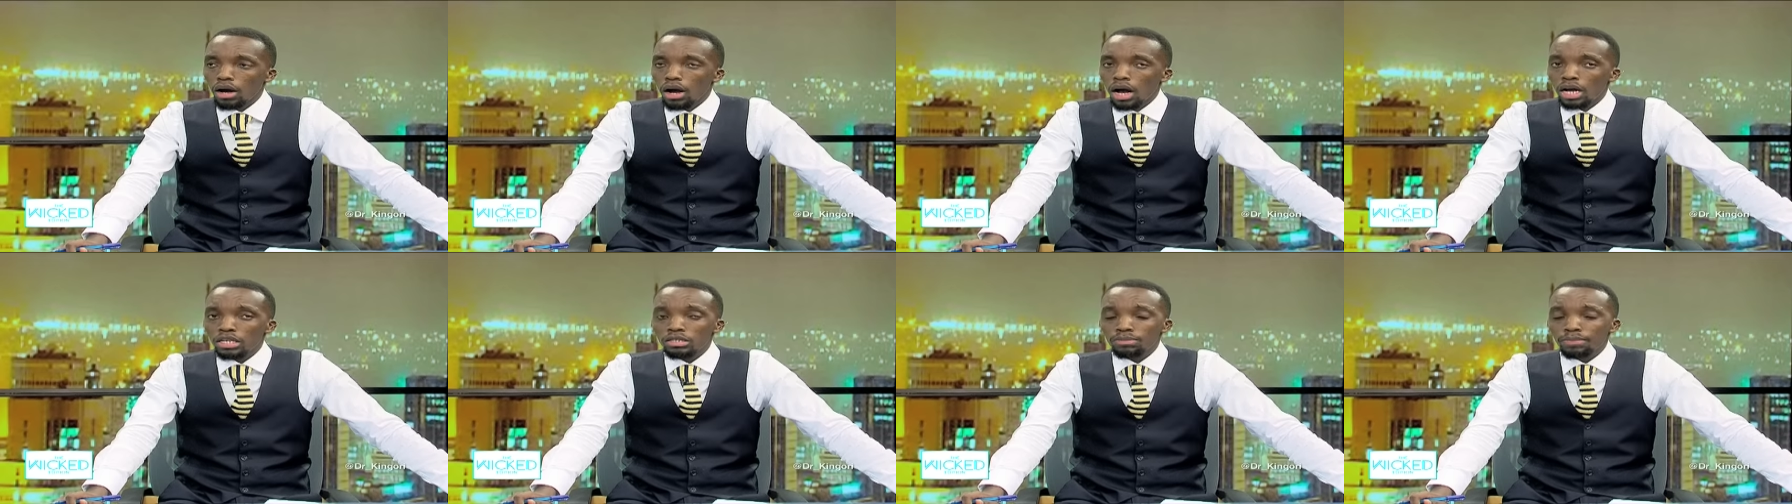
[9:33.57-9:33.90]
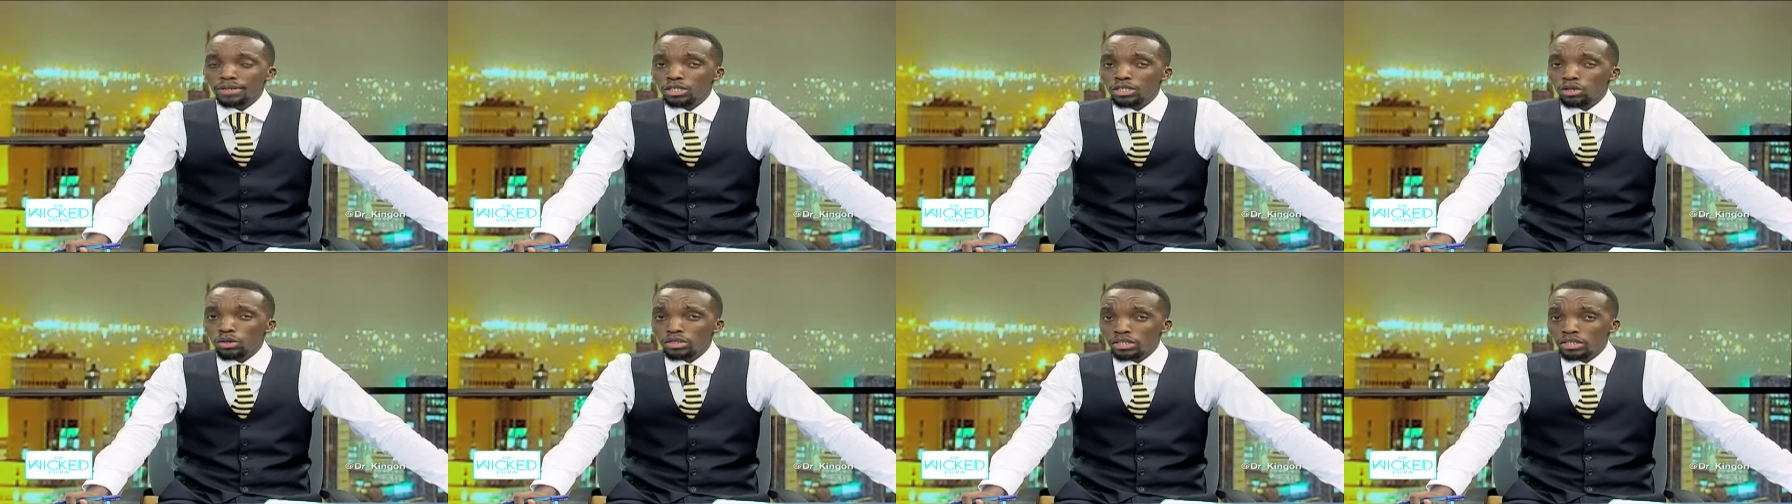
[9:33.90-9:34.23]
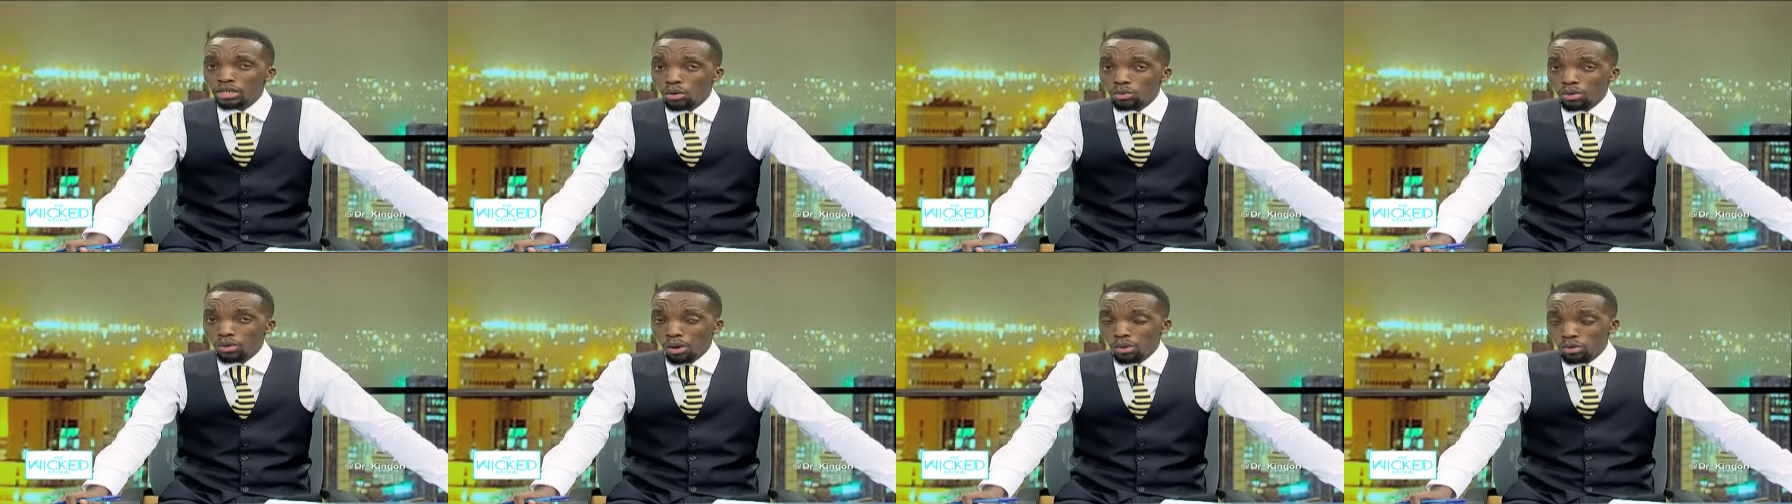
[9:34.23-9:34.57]
A special
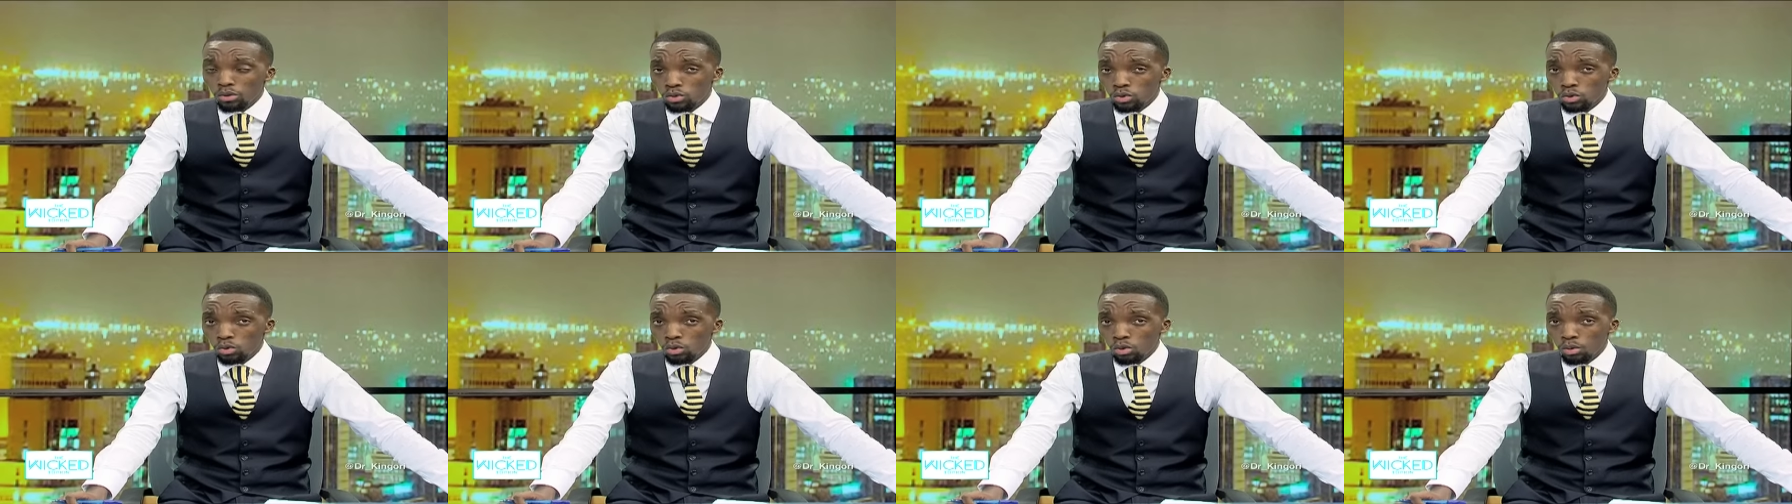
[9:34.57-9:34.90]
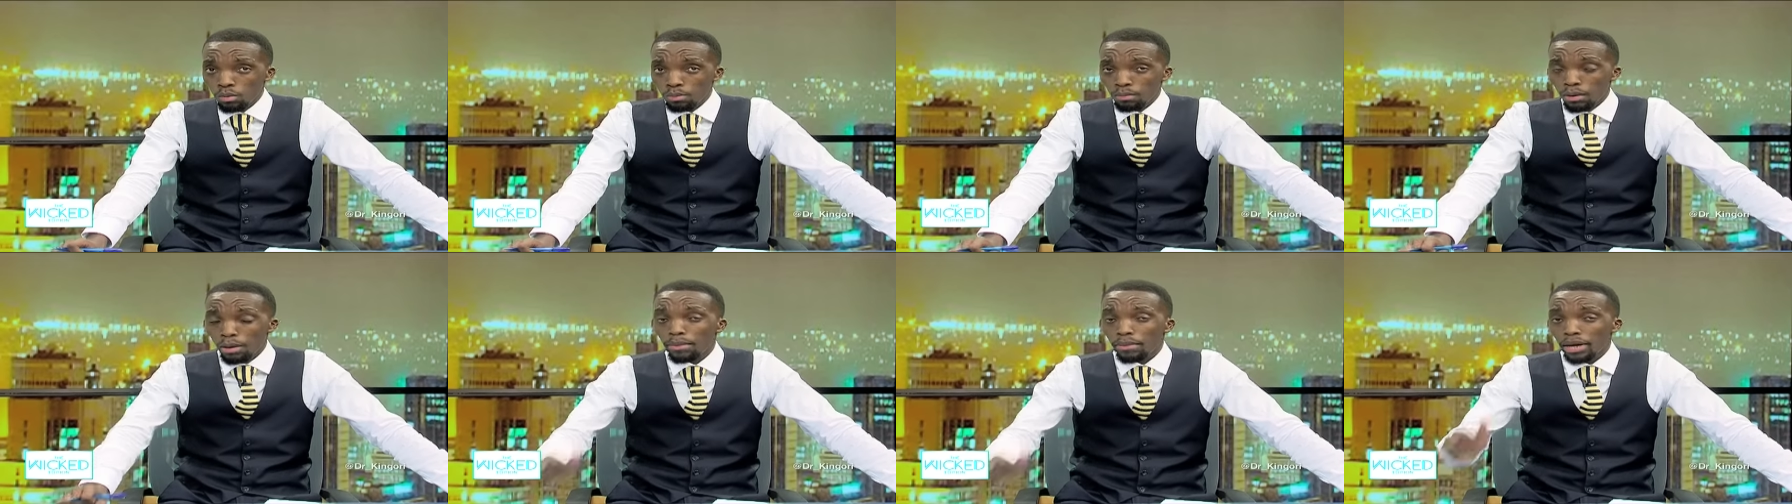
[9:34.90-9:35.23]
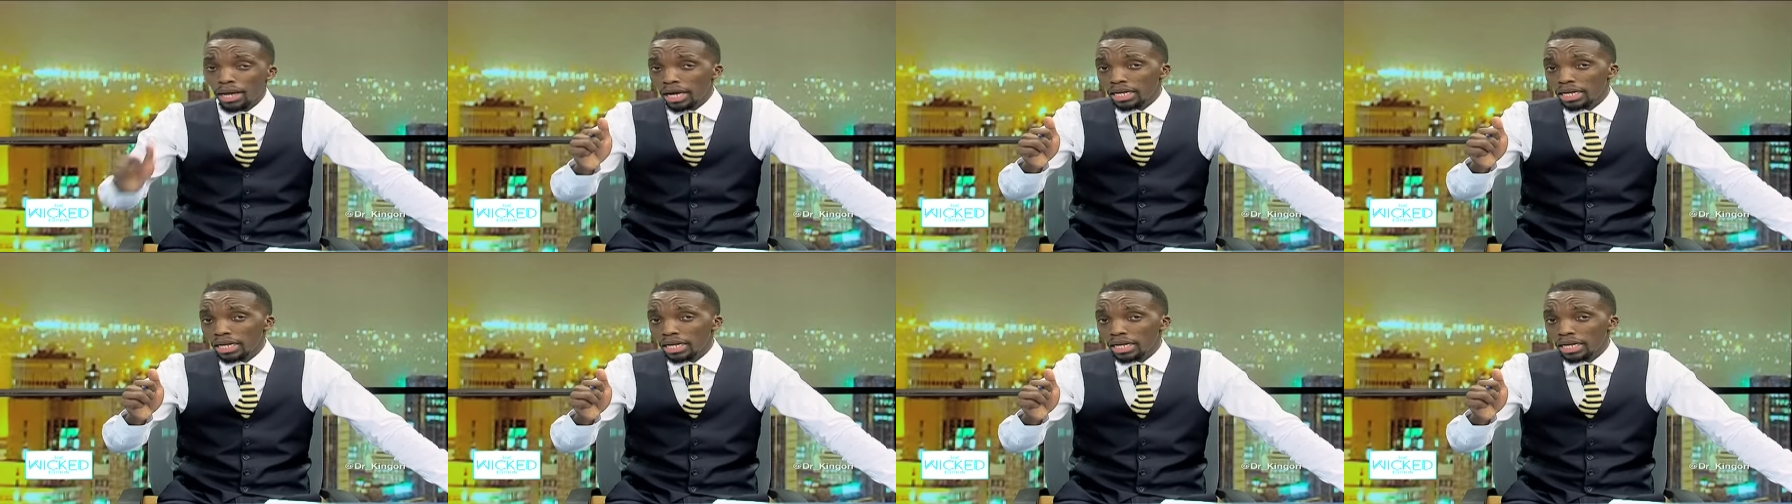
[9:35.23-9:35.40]
shout out to Babaya